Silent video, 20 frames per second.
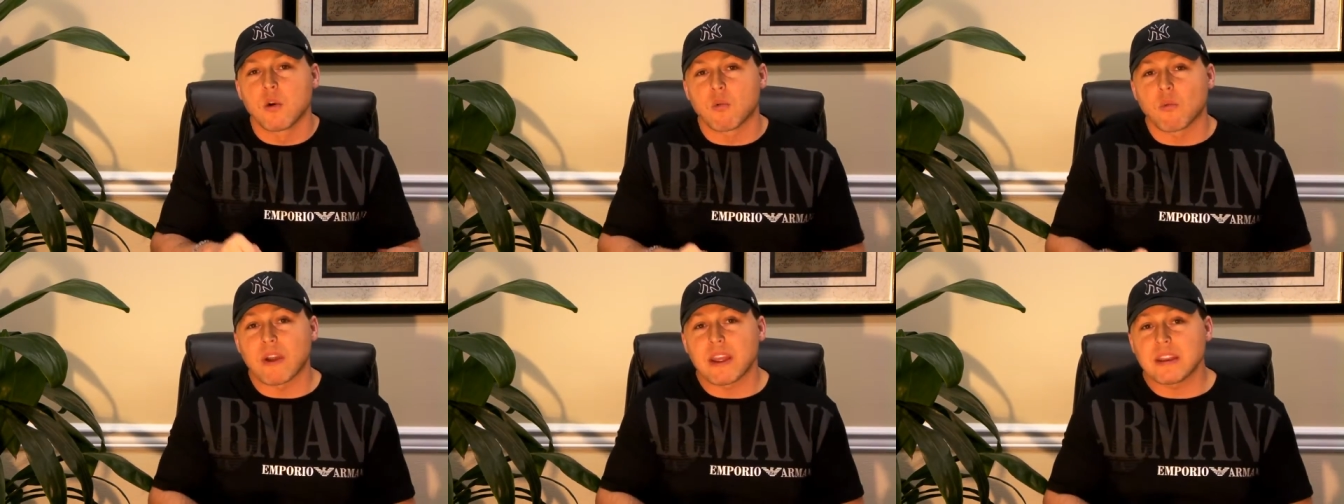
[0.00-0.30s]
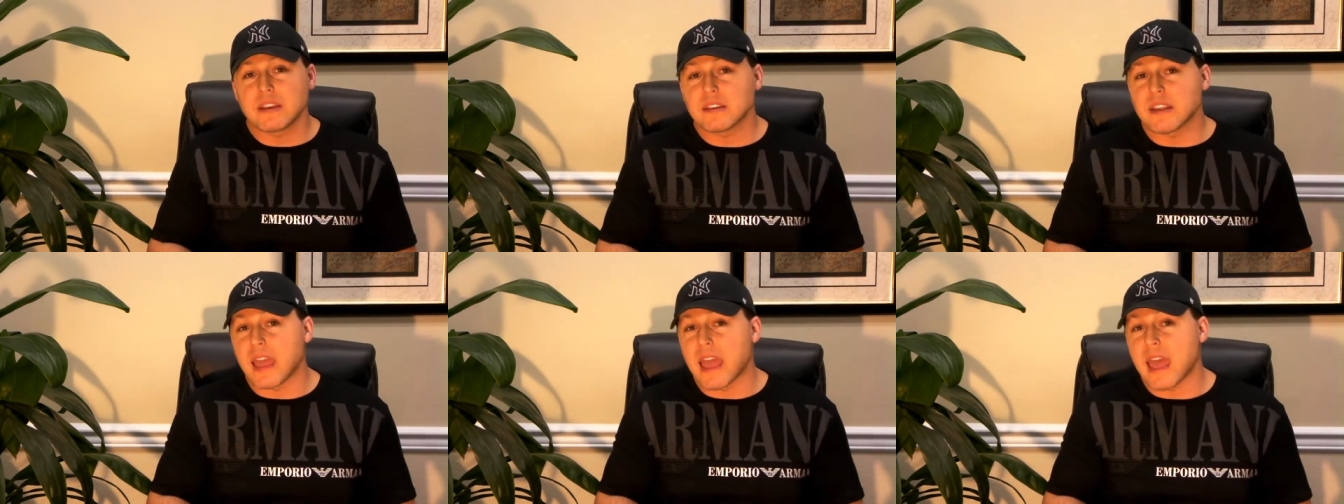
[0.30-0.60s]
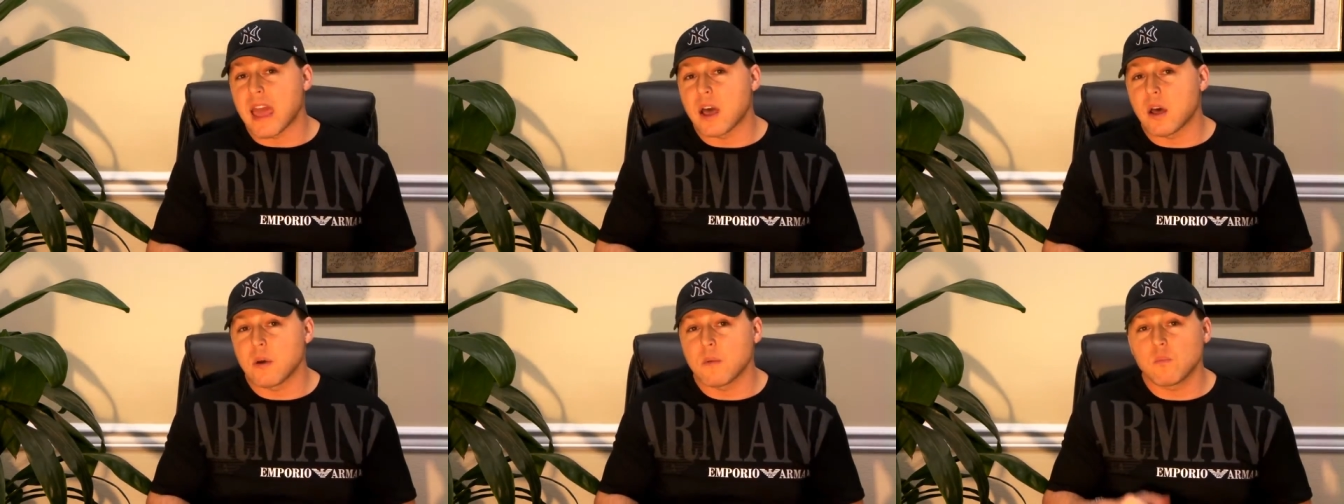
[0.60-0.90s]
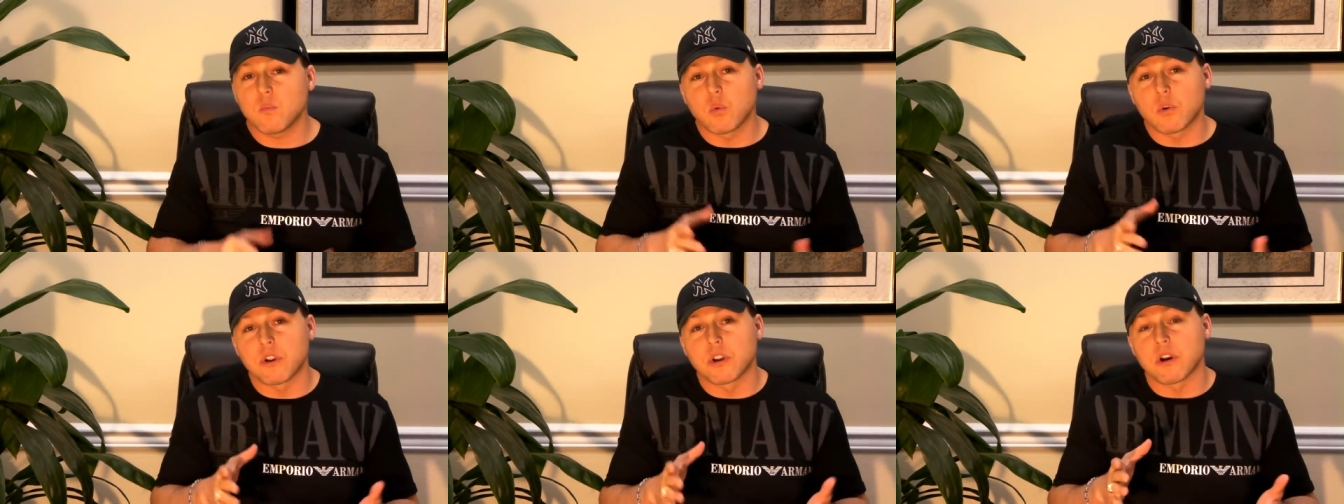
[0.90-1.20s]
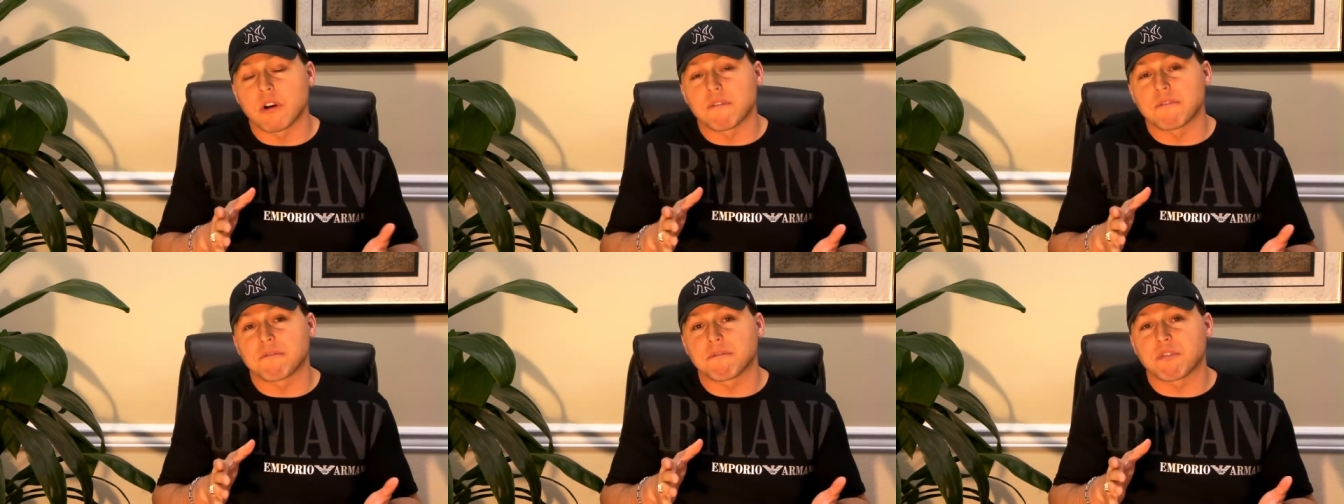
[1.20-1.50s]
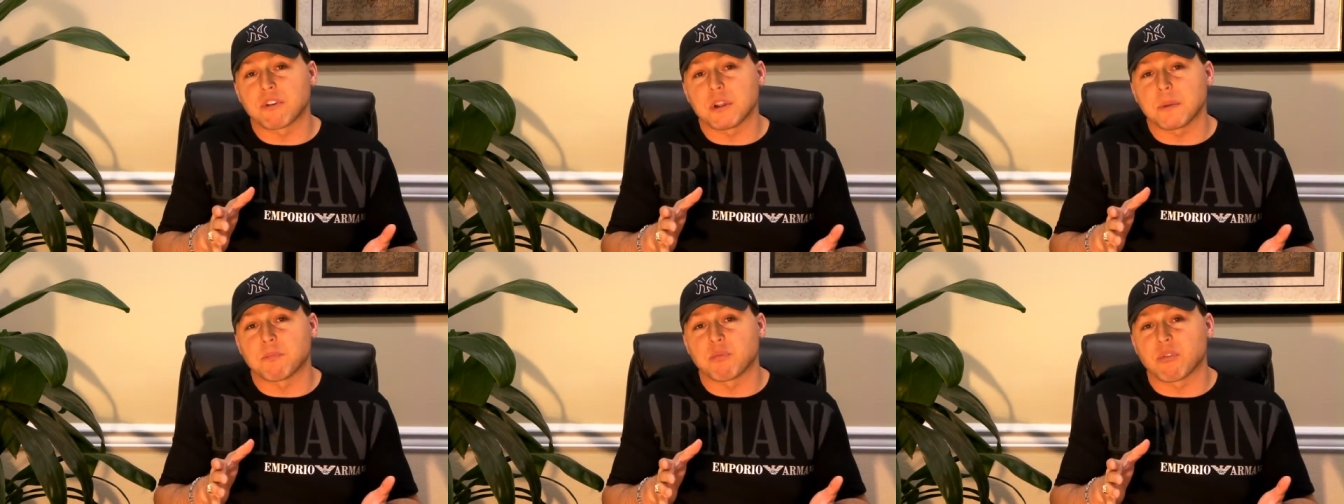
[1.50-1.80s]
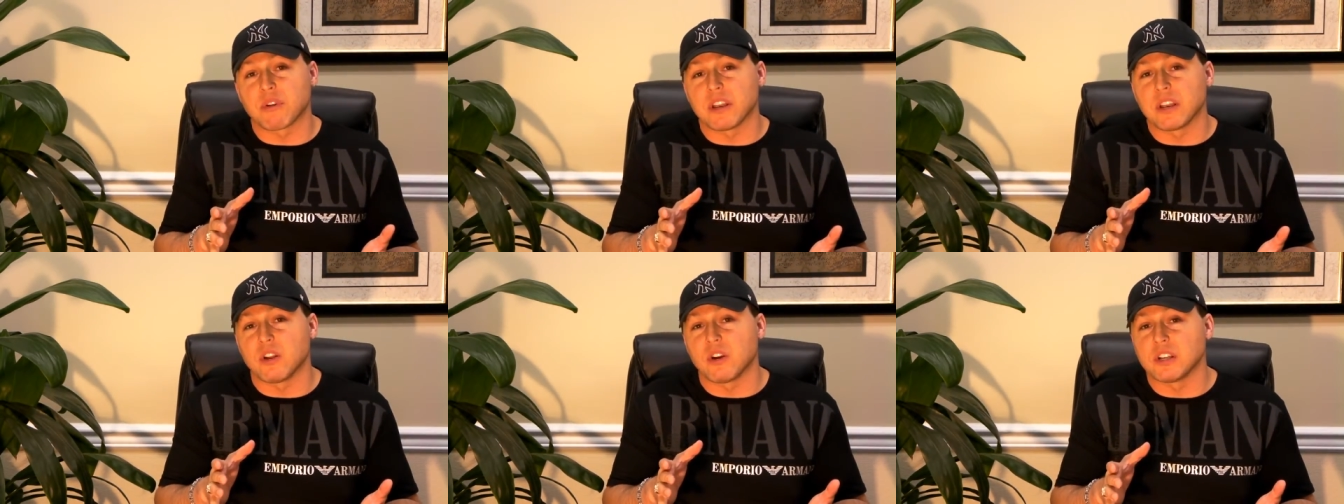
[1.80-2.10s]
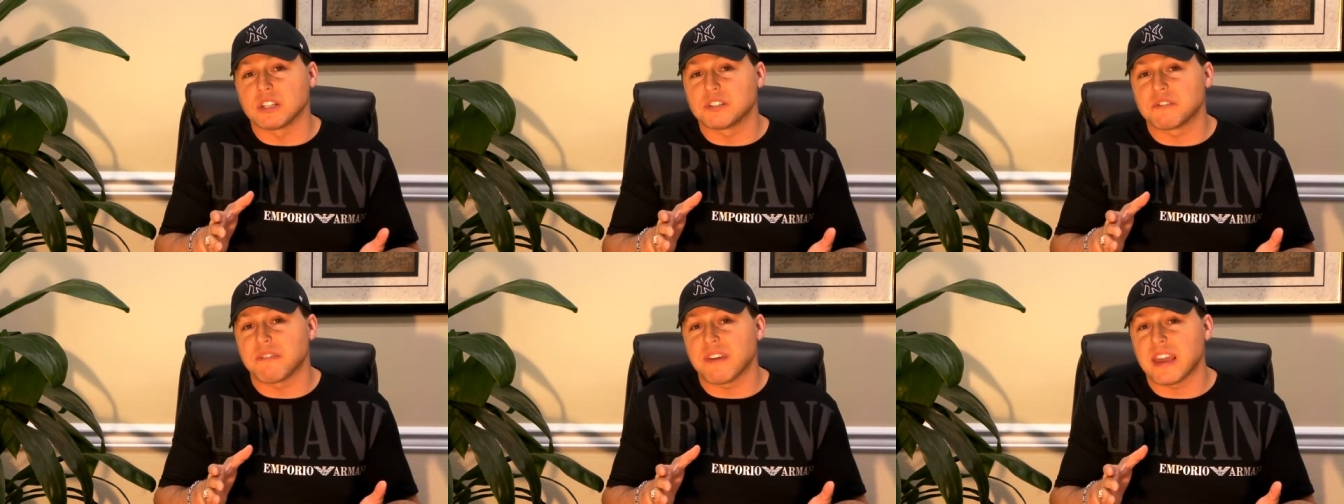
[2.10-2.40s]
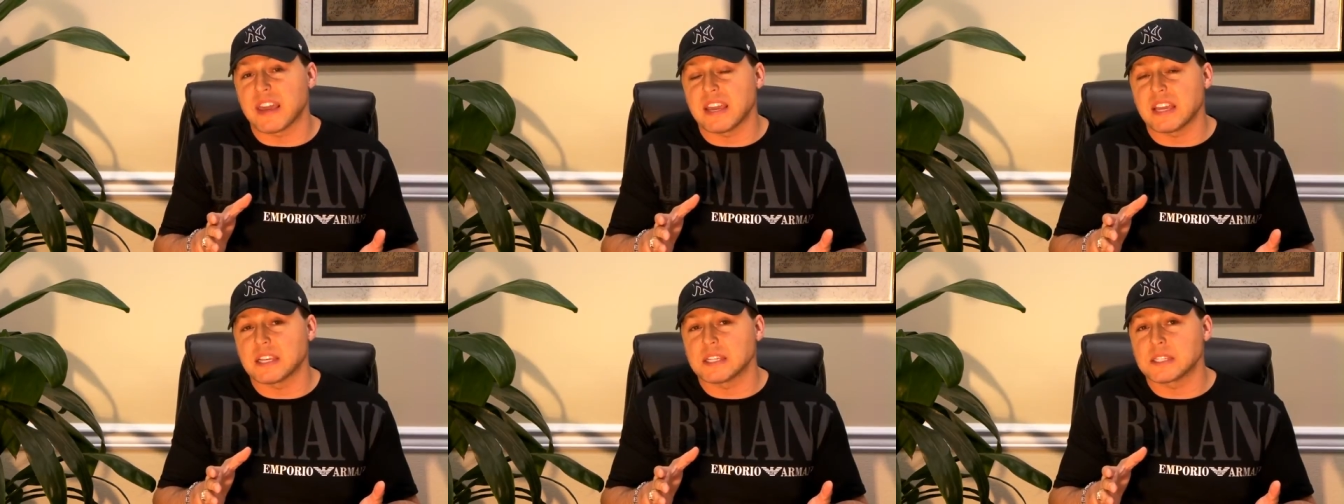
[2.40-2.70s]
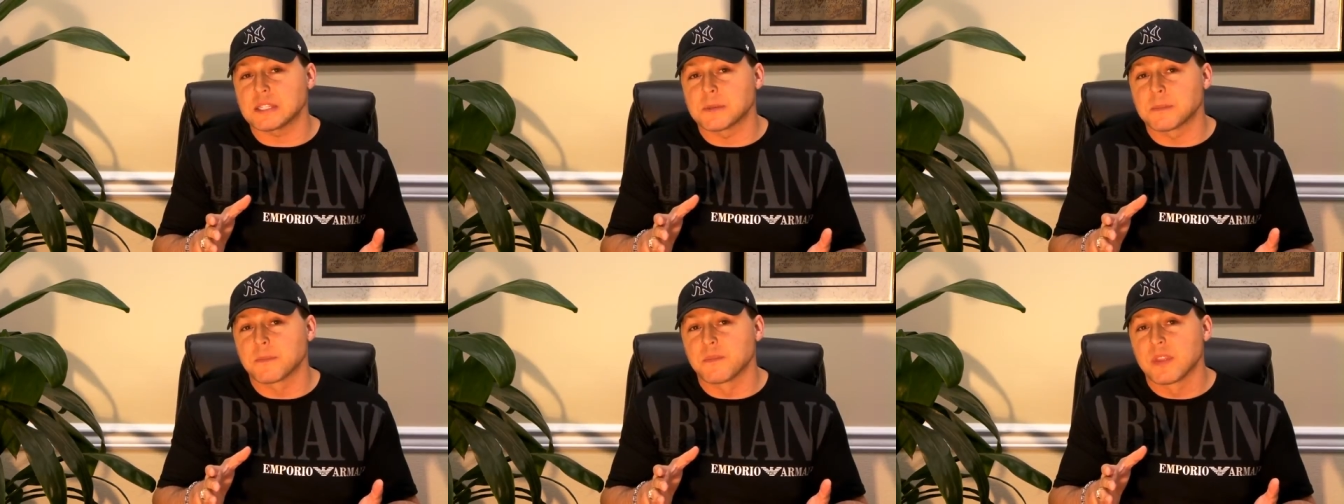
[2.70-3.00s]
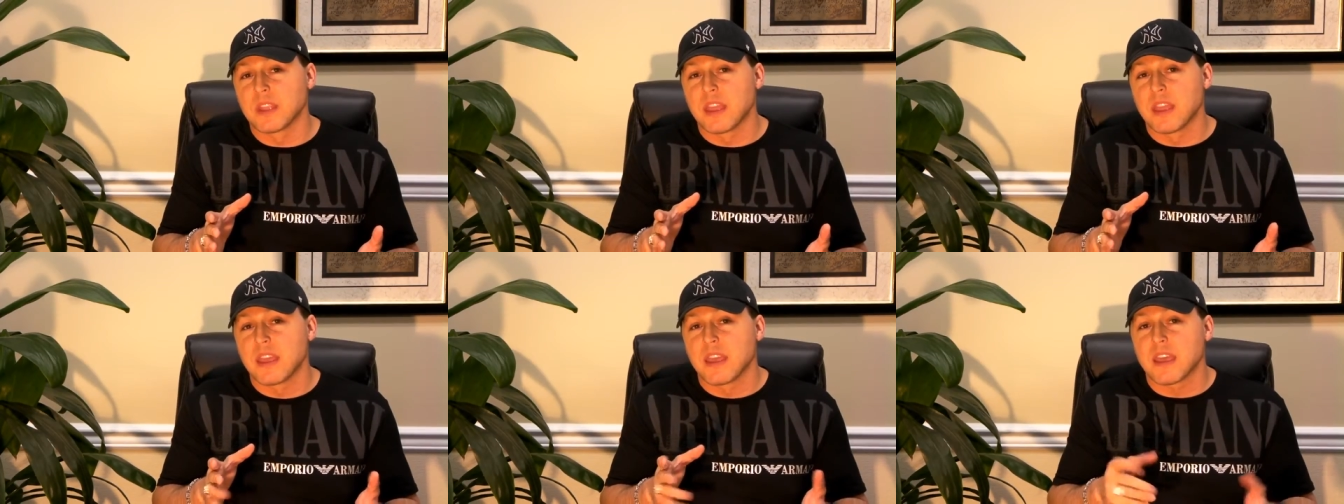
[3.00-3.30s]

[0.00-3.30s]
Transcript: Right now, we're in our free pre-launch phase.